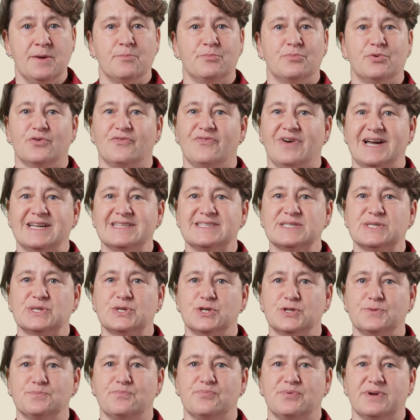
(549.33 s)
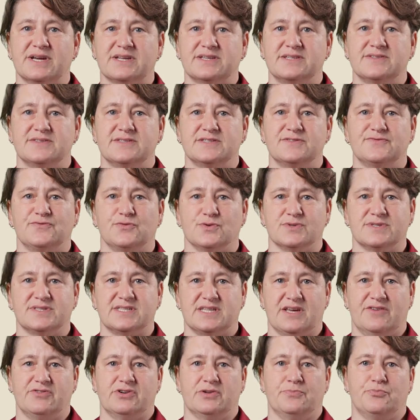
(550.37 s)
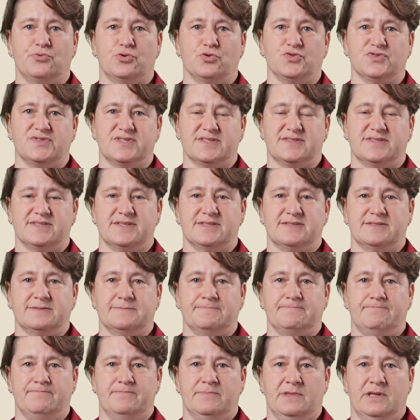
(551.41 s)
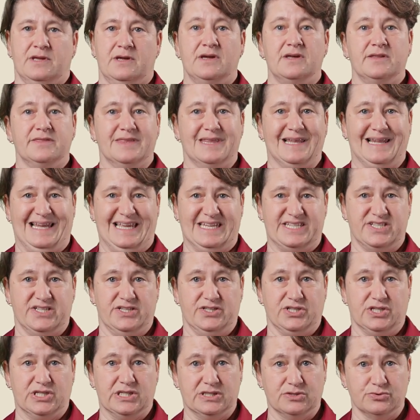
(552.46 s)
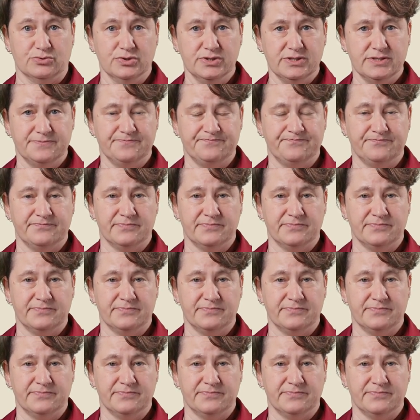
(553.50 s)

provides good practices for several processes. The latter include